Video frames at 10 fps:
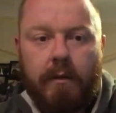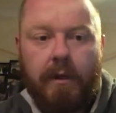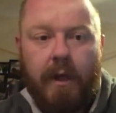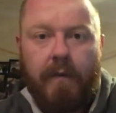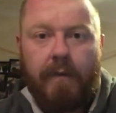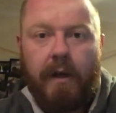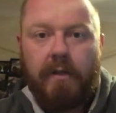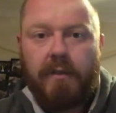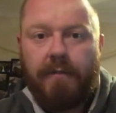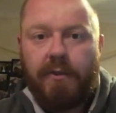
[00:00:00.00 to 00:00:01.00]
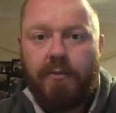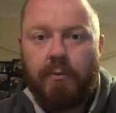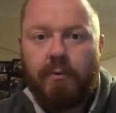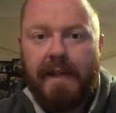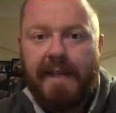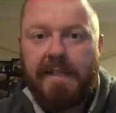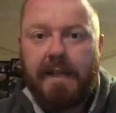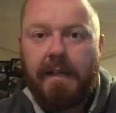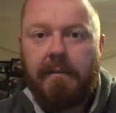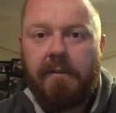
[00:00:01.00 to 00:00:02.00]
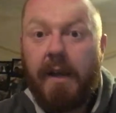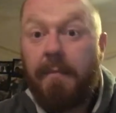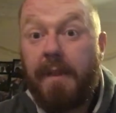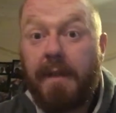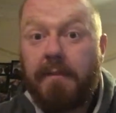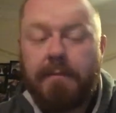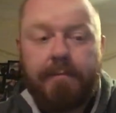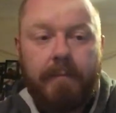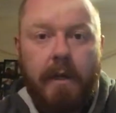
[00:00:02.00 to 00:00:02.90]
kind of artificial tasting type things.